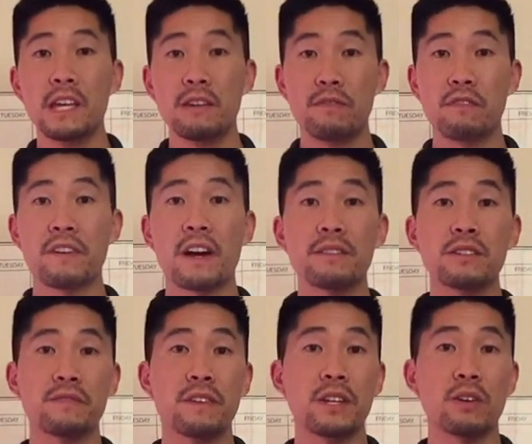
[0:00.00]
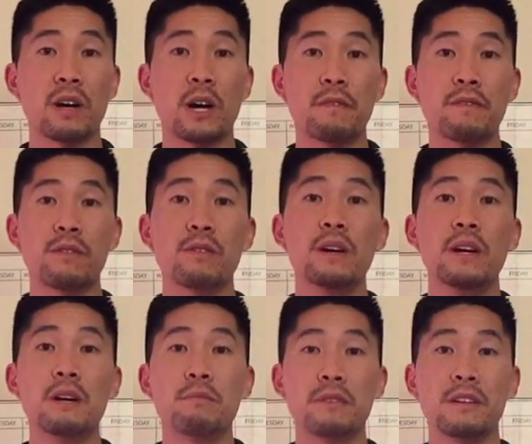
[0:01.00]
If you found this video helpful,
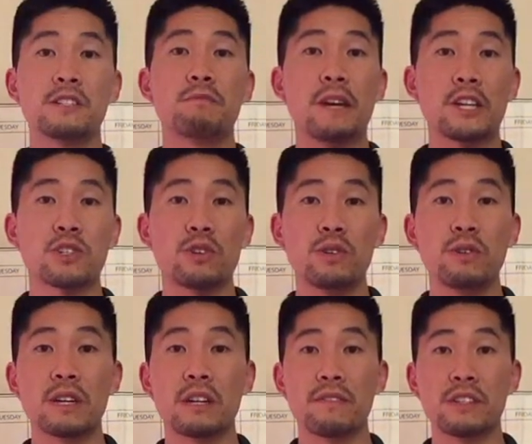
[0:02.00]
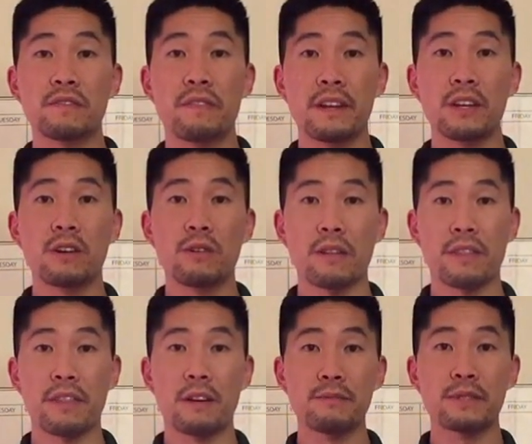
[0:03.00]
please make sure you give this video a
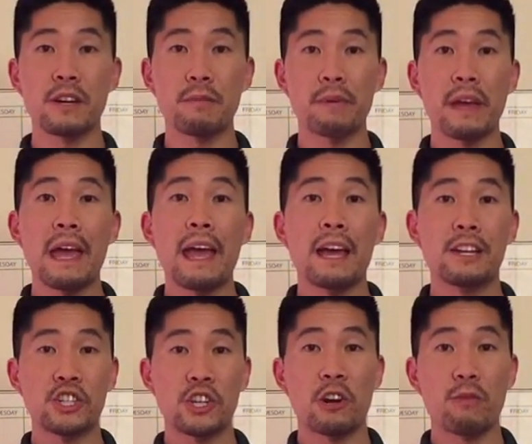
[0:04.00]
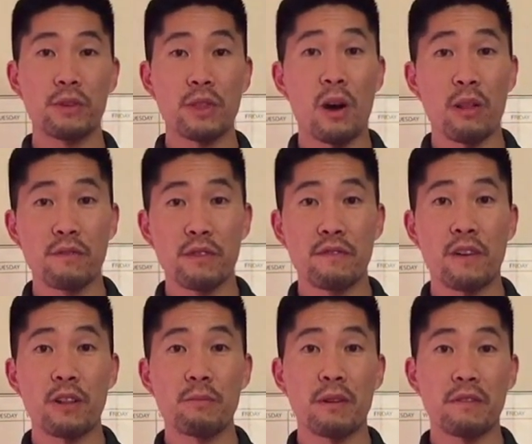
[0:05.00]
thumbs up and share it with all of your
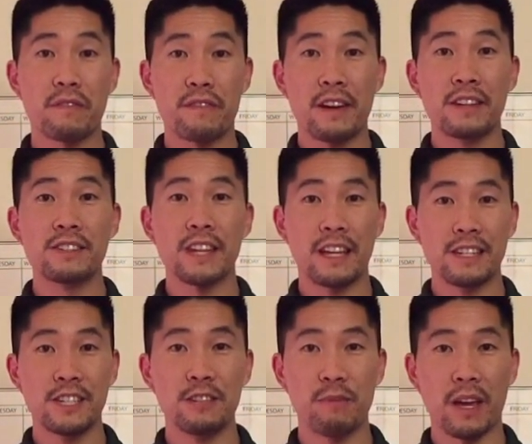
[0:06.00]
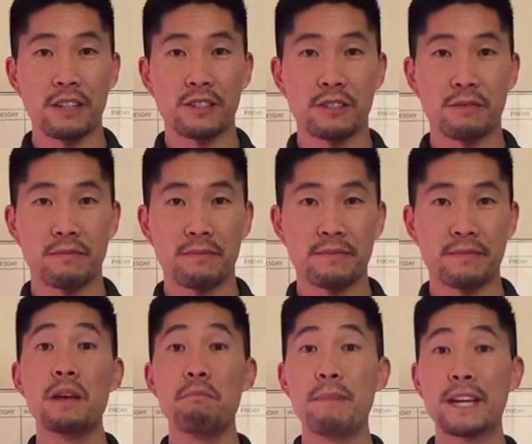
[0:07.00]
volleyball friends and teammates.
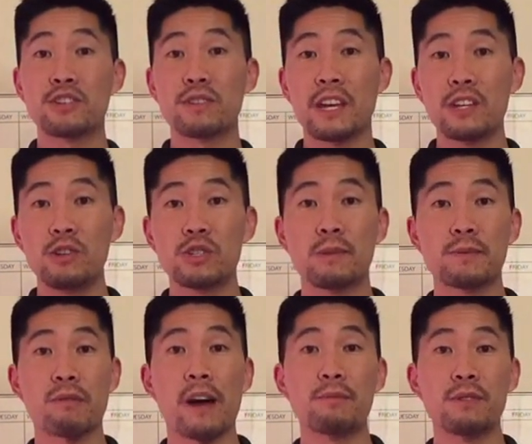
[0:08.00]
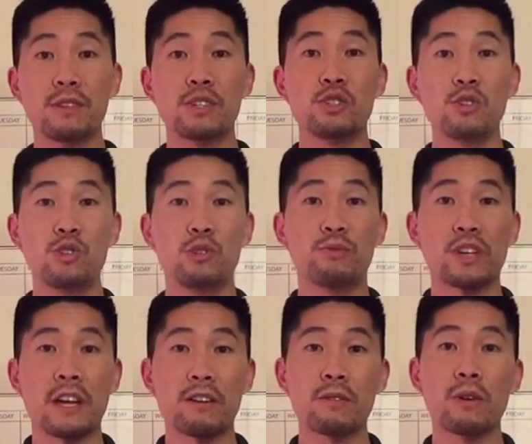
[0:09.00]
Make sure that you subscribe to this YouTube
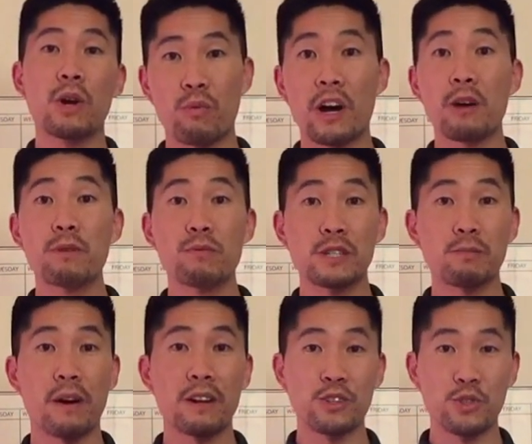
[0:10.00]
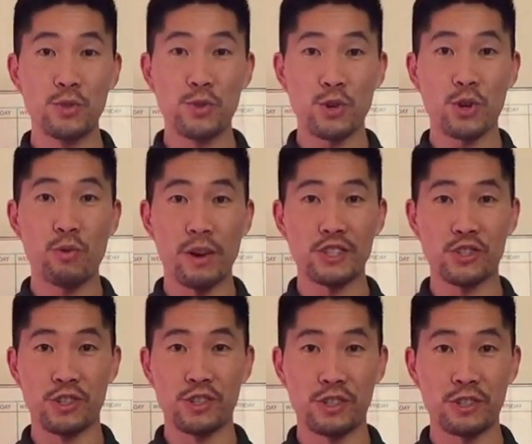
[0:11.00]
channel where I'll be responding to your
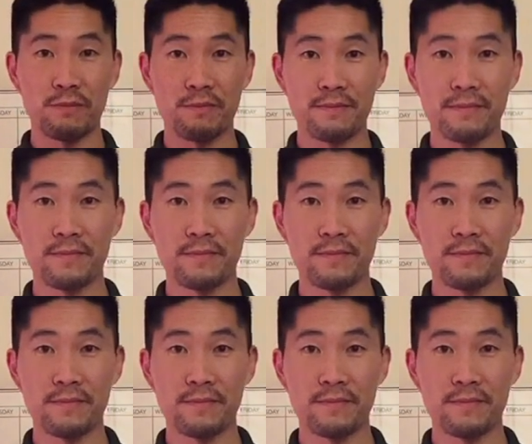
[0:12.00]
questions.